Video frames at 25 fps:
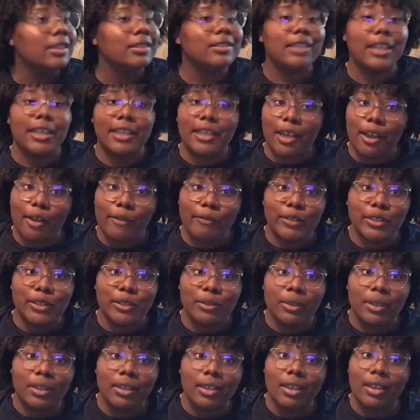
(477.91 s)
thank y'all for
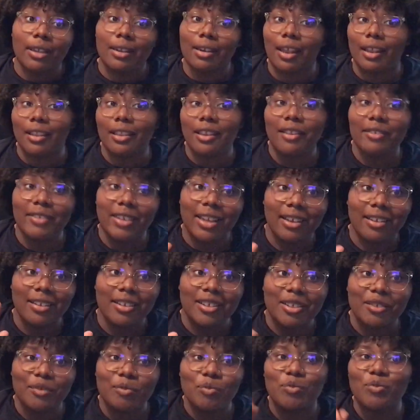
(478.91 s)
tuning in. I love
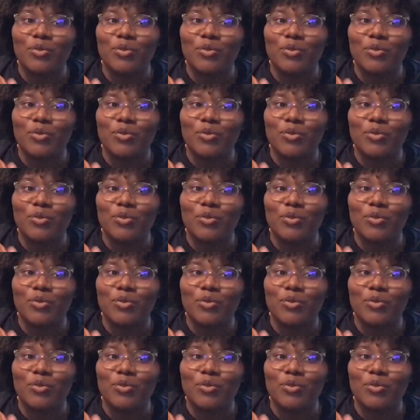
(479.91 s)
y'all.